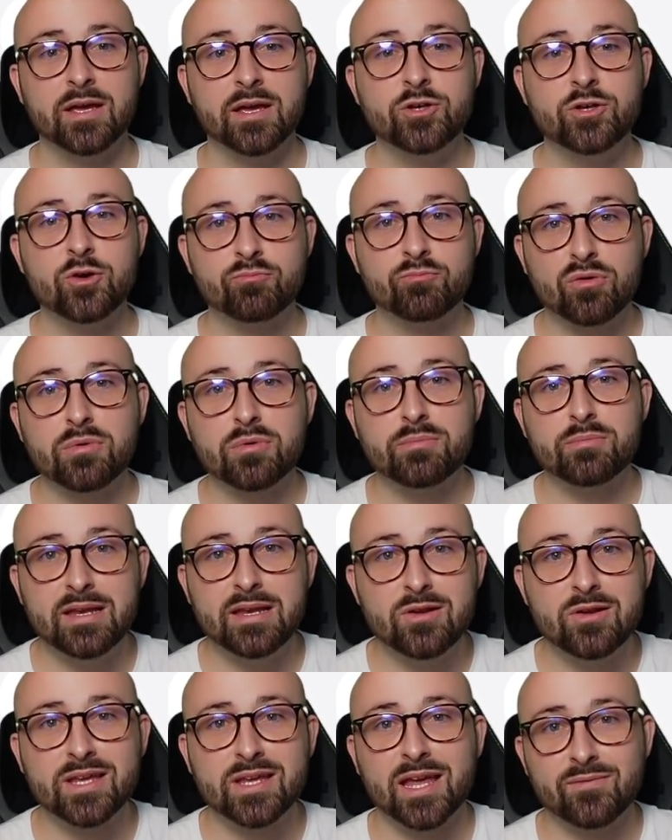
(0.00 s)
You're probably
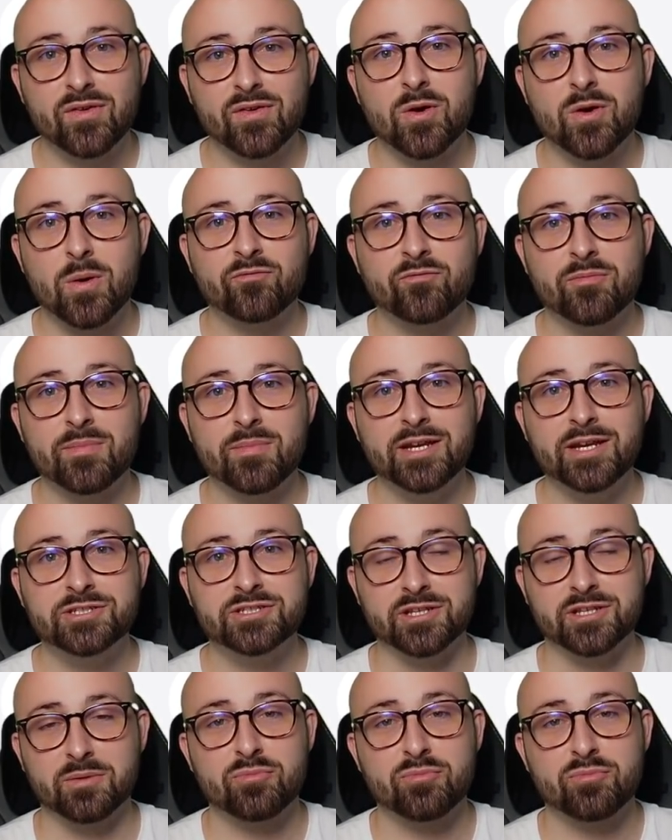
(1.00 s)
looking for confirmation.